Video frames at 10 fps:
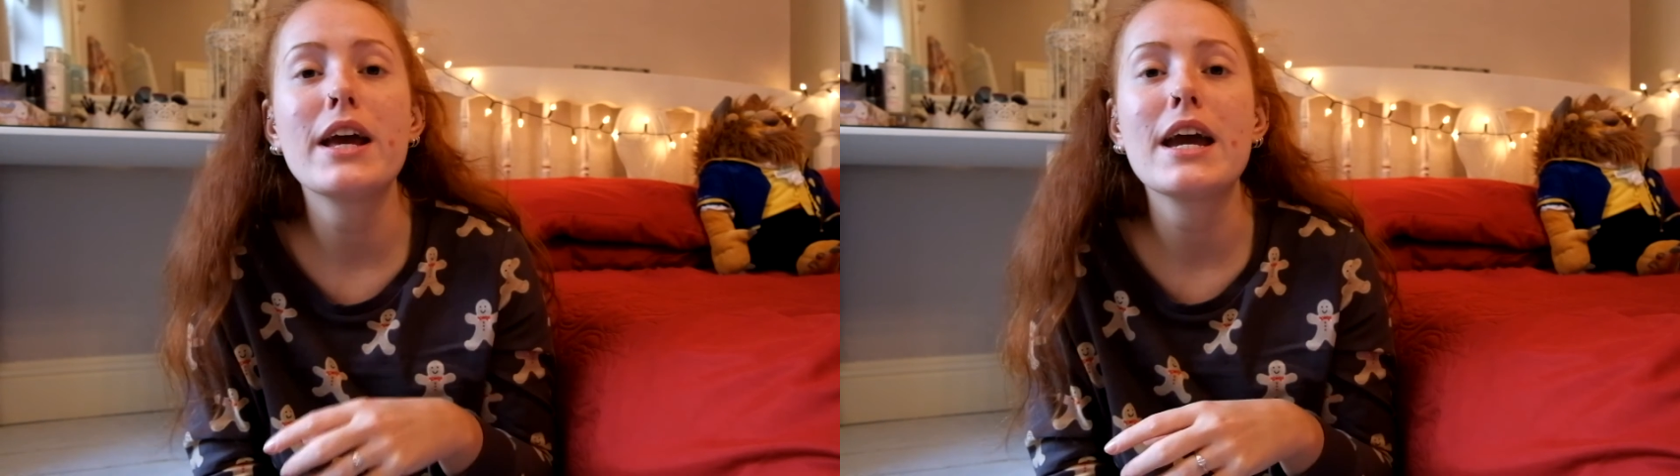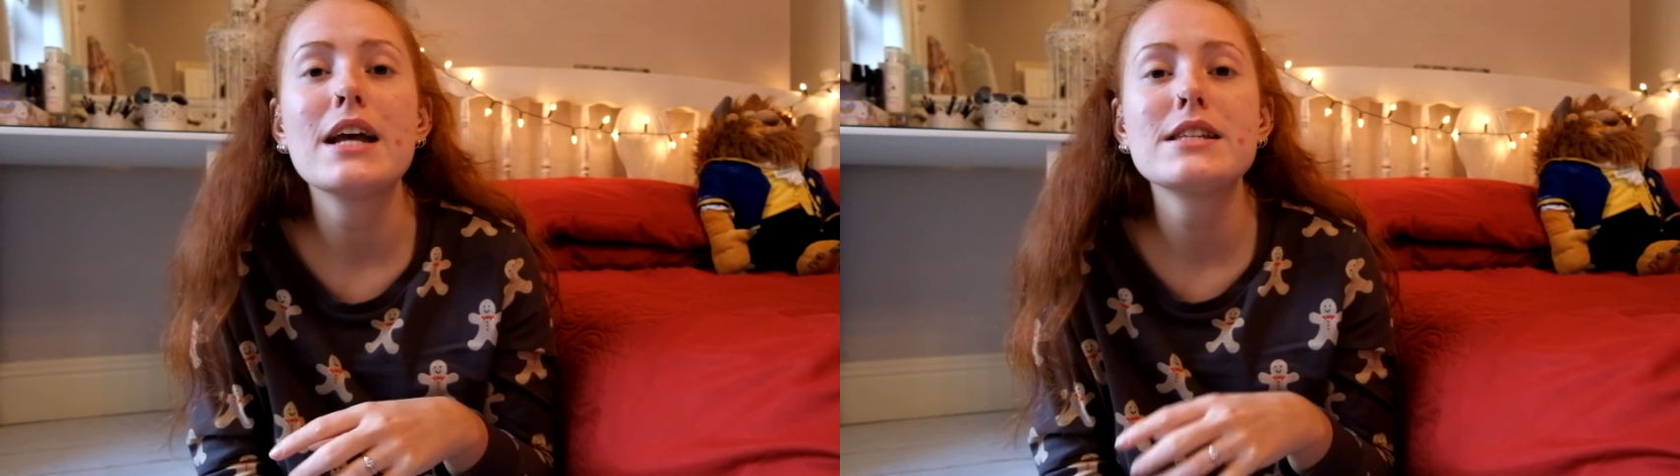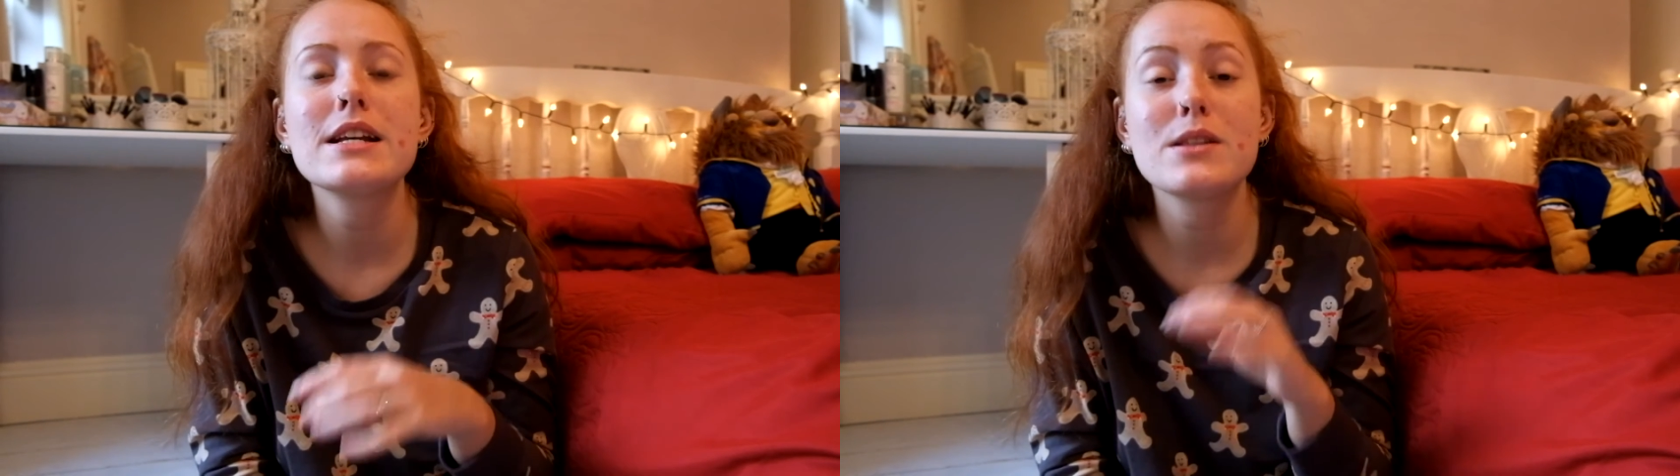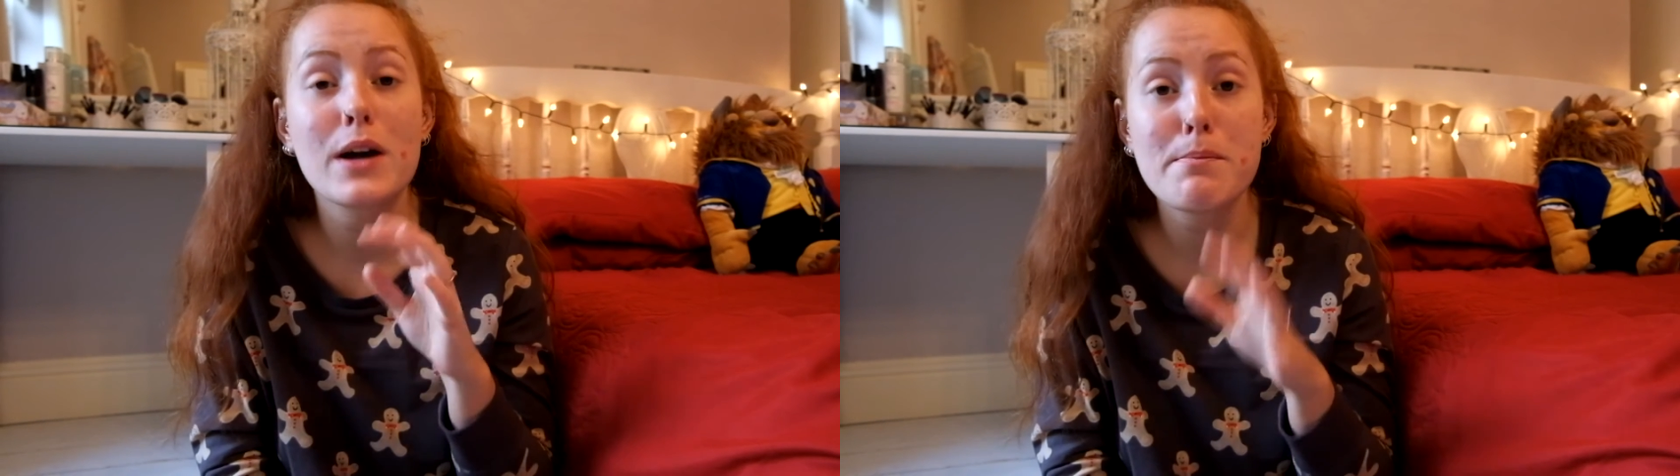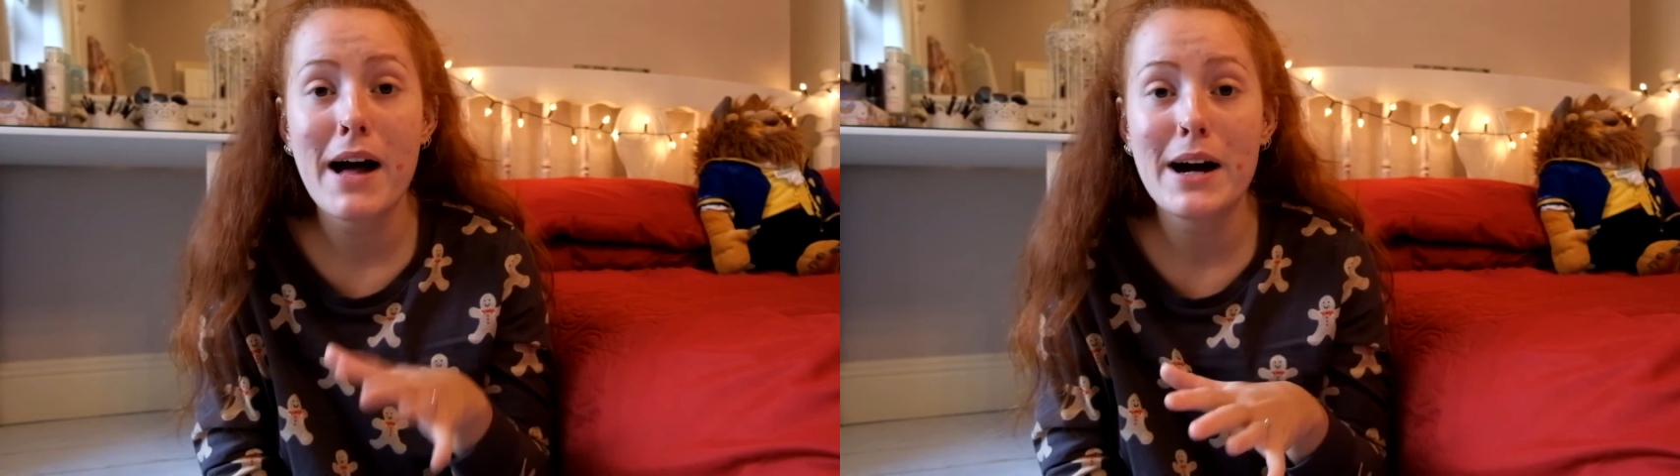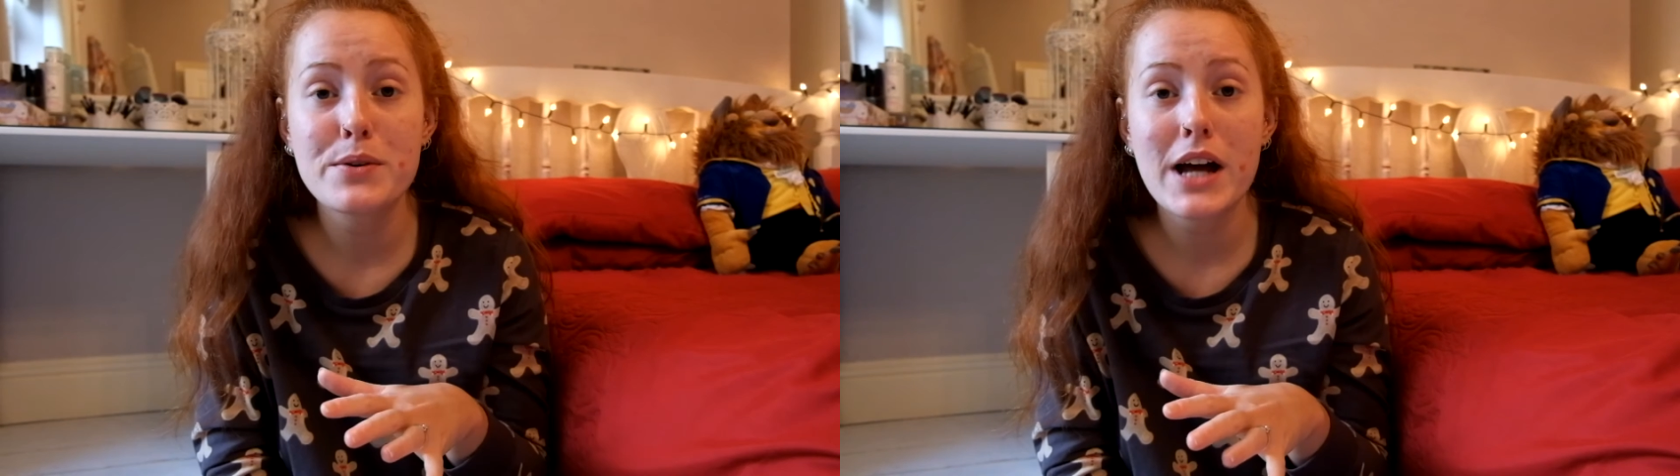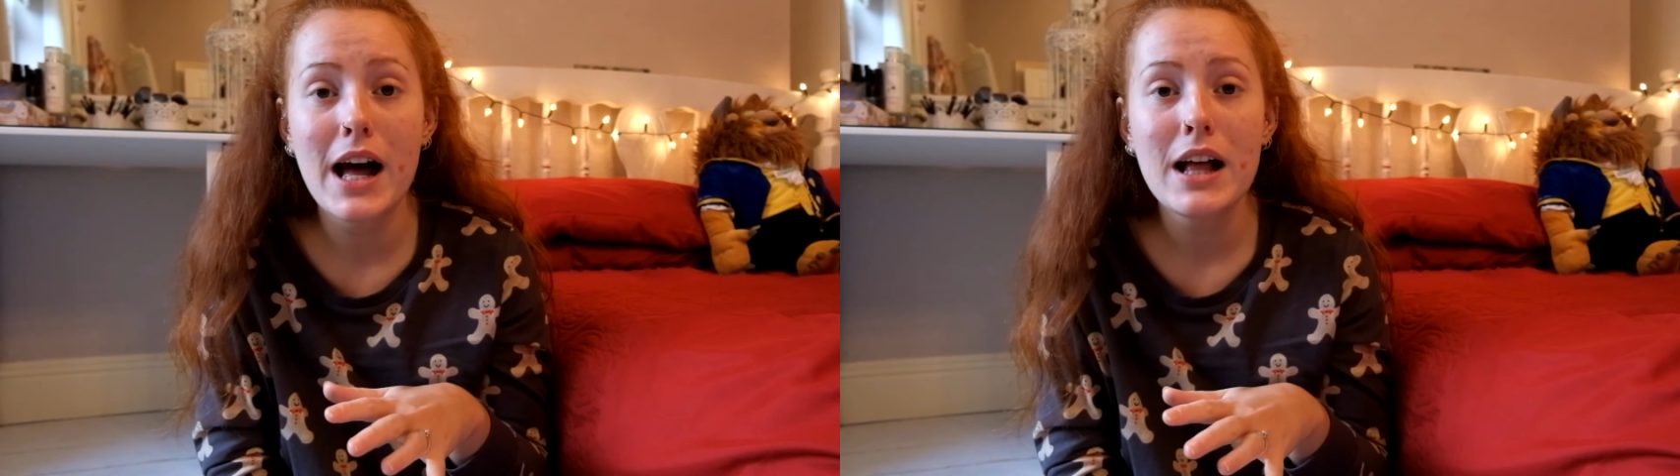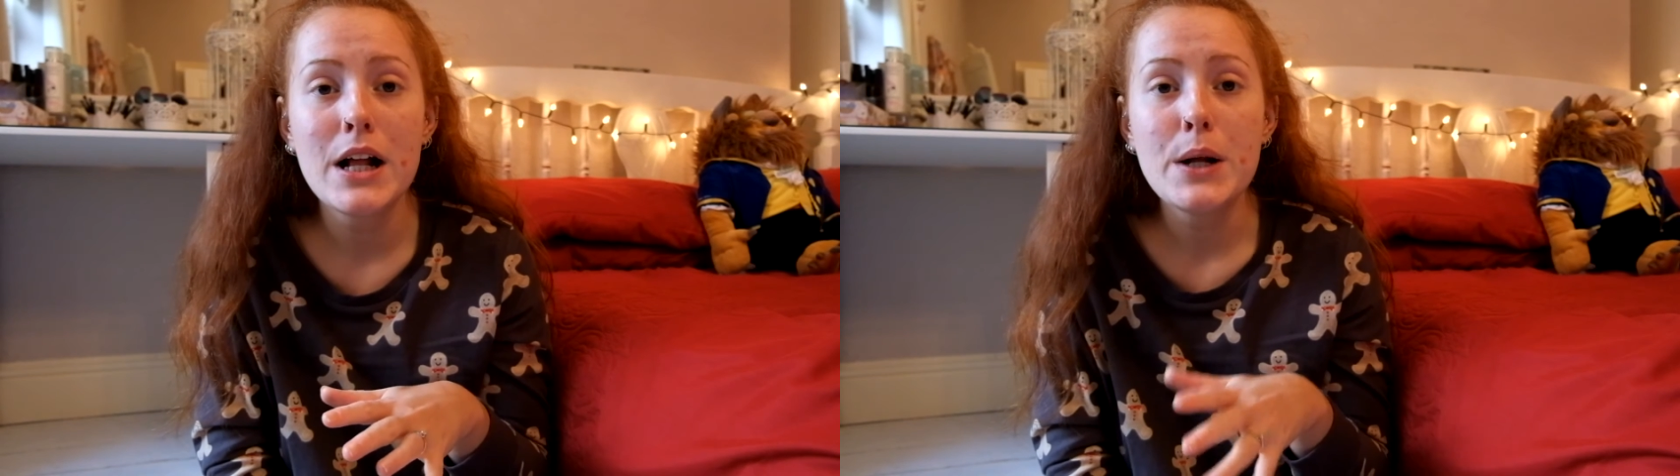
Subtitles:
it is, it's like a powder